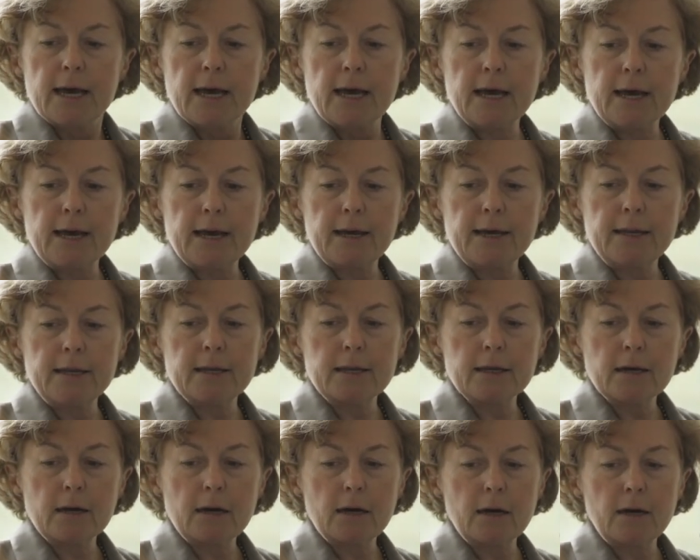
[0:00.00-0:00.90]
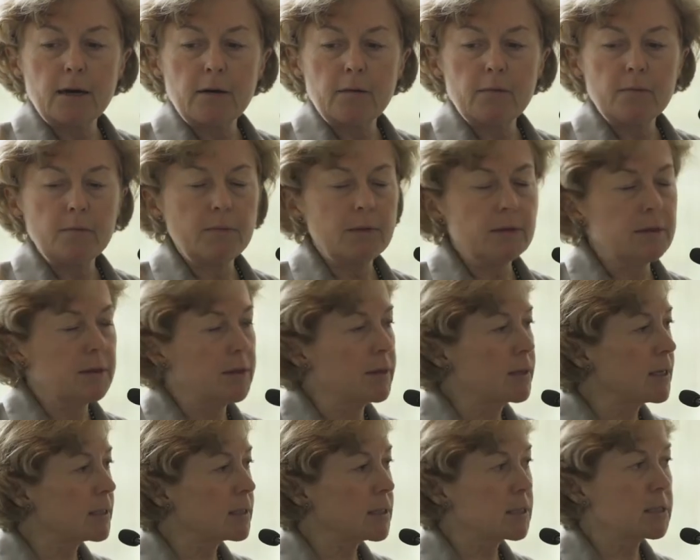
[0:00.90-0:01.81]
And uh,
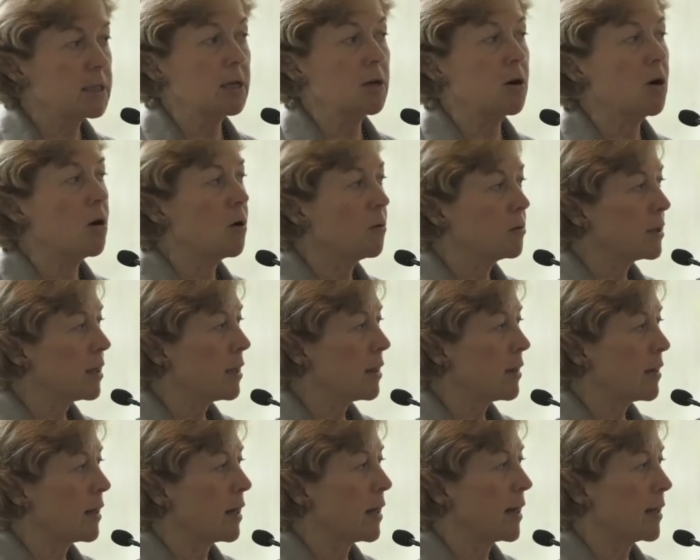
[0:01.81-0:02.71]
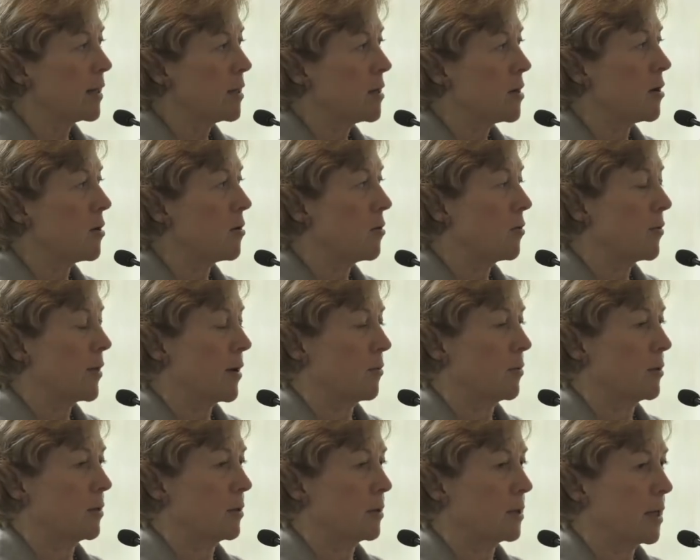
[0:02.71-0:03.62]
this is the only thing I know that
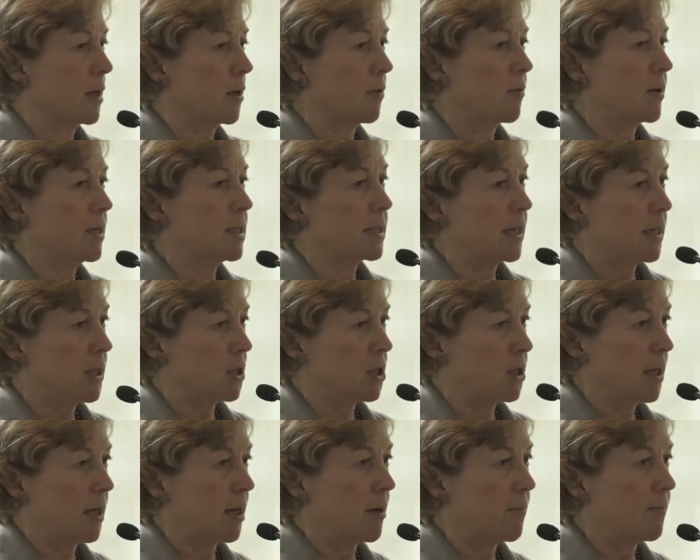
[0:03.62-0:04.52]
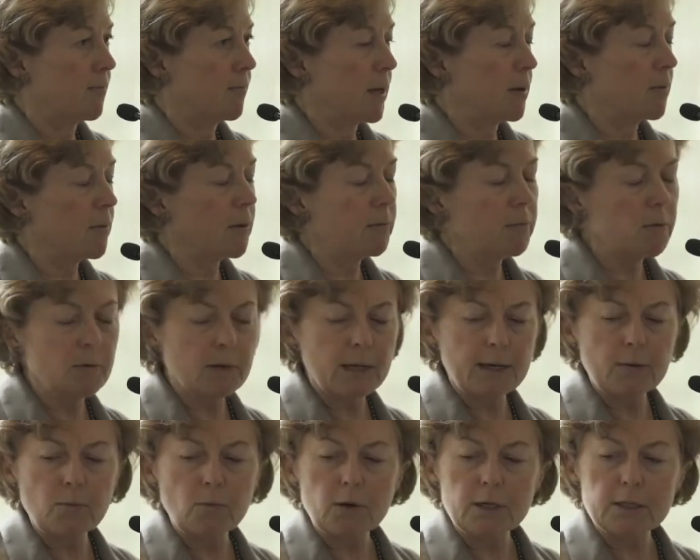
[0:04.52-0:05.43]
will increase HDL. I remember when
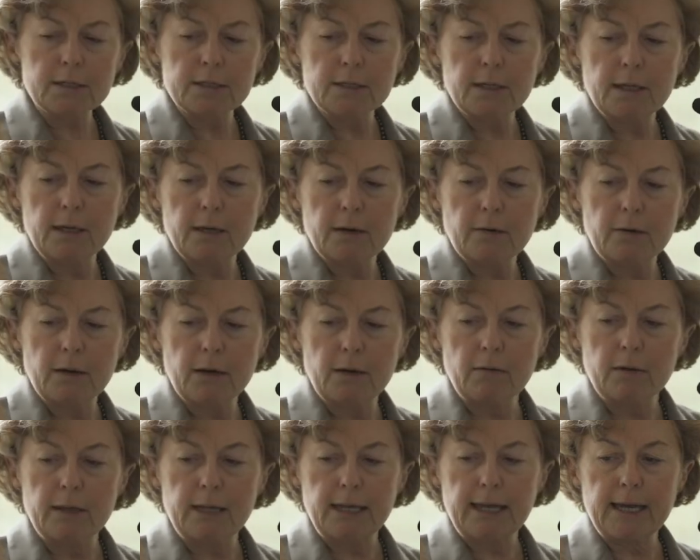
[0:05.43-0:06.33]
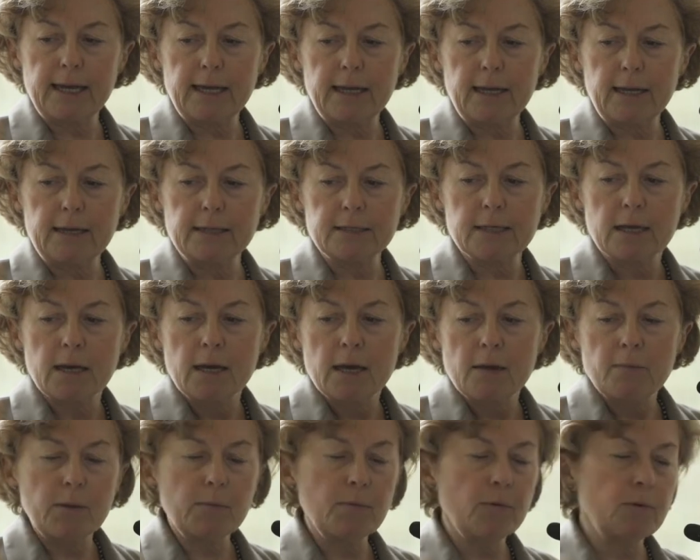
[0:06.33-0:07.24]
I worked in the area in the 80s,
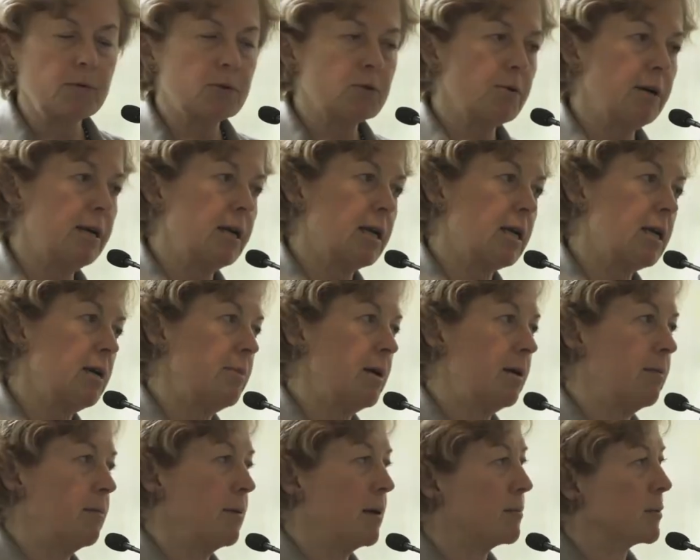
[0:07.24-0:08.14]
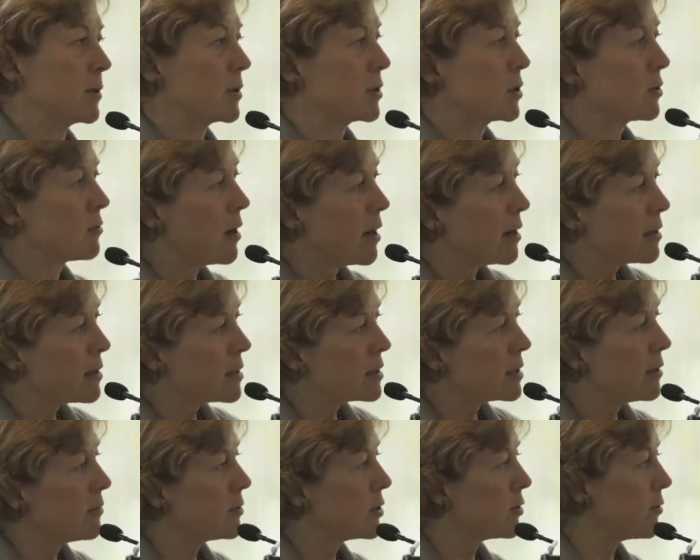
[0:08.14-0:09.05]
people were trying to come up with
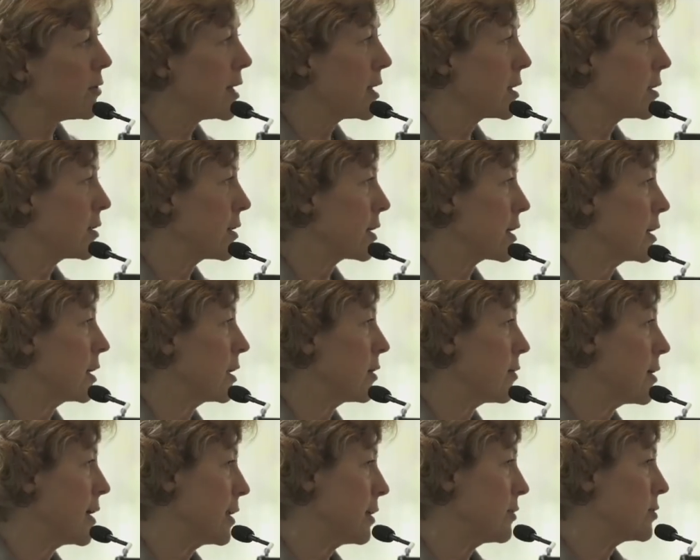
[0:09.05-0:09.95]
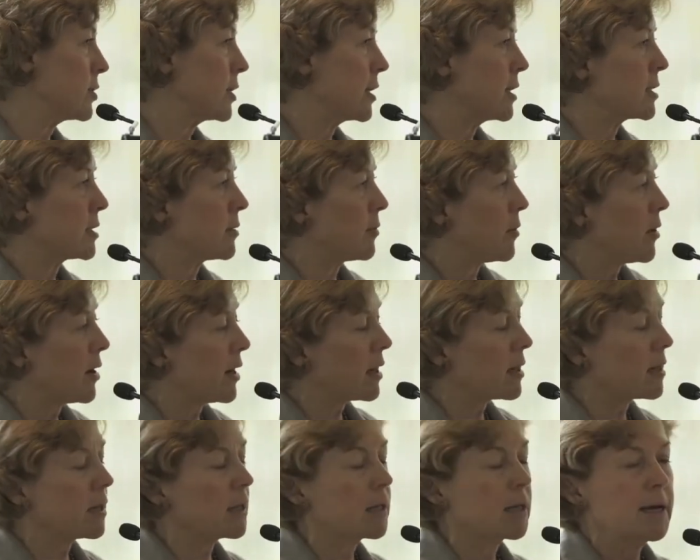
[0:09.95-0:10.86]
drugs. They were trying to look at, you know, how do you change the
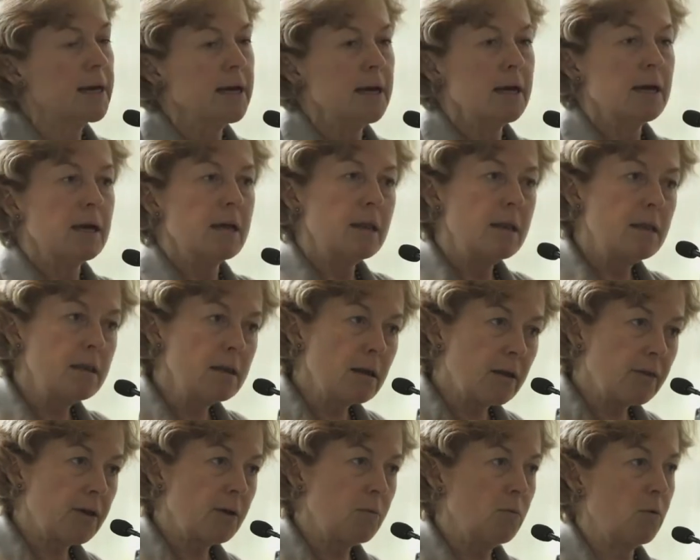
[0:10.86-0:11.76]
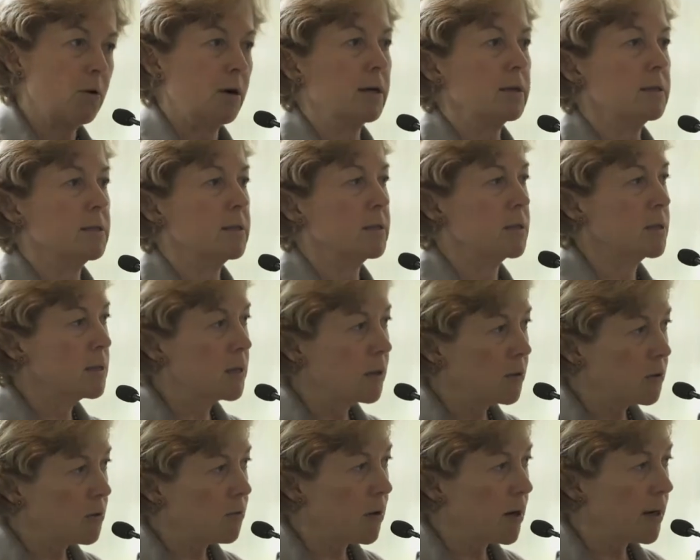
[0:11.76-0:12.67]
particle? Nothing works. There's
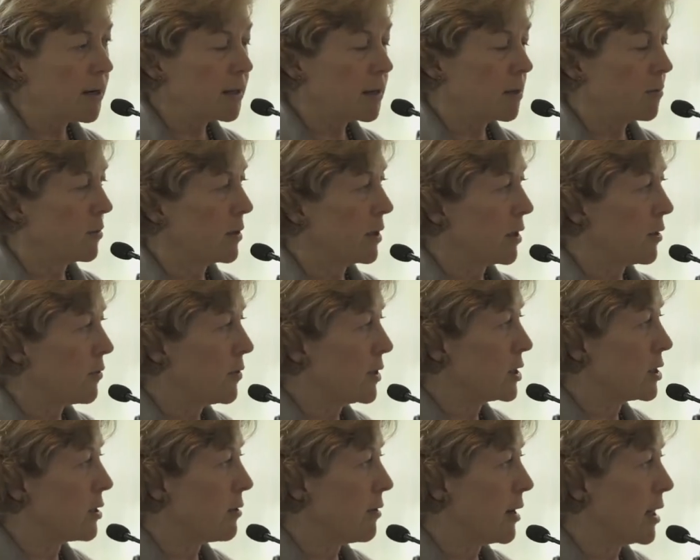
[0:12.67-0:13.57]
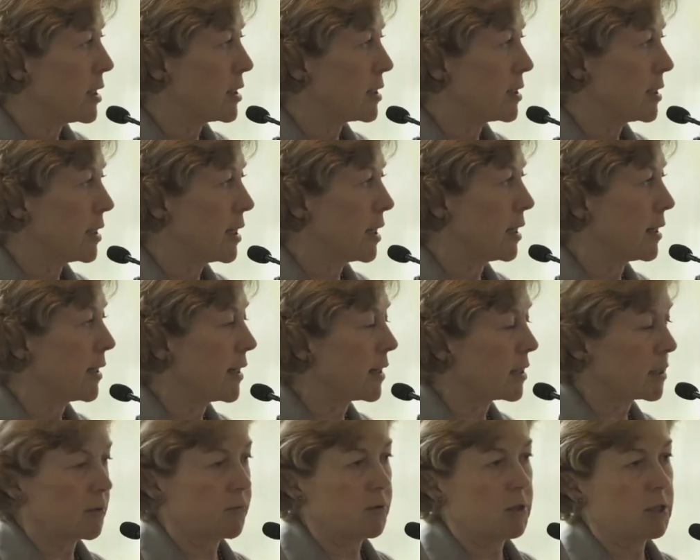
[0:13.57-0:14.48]
no drug that will increase your HDL.
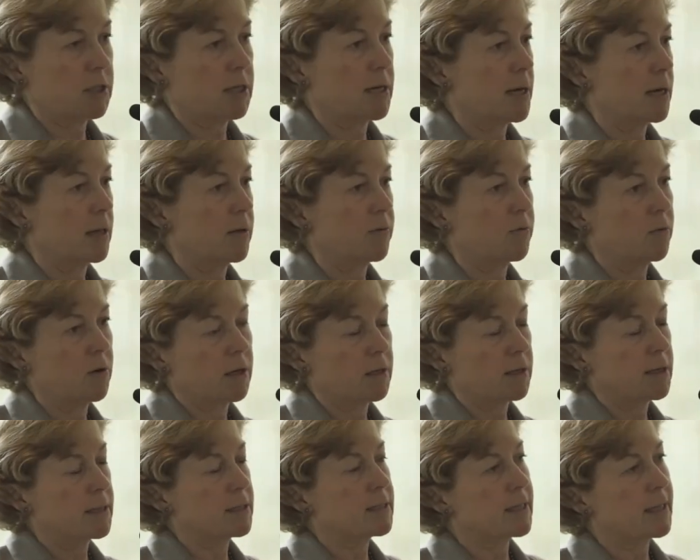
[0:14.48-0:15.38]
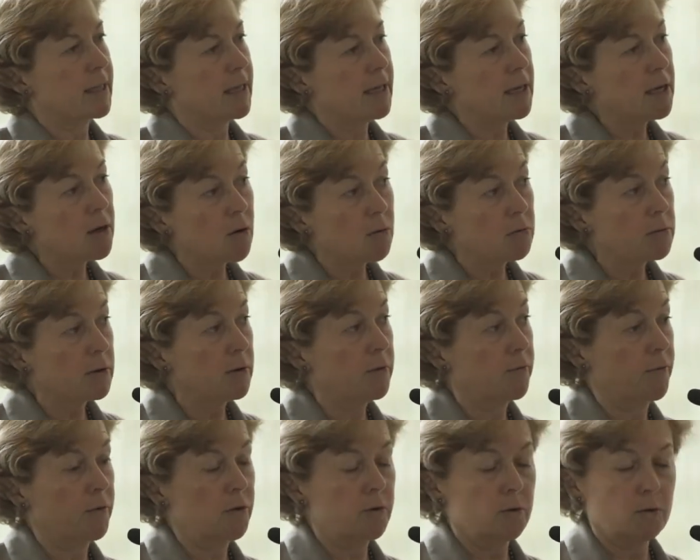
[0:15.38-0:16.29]
Extra virgin olive oil is the
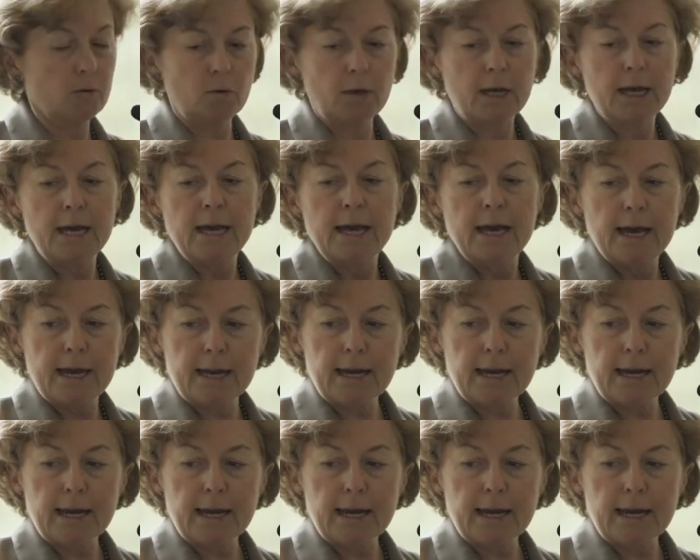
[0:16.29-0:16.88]
only food.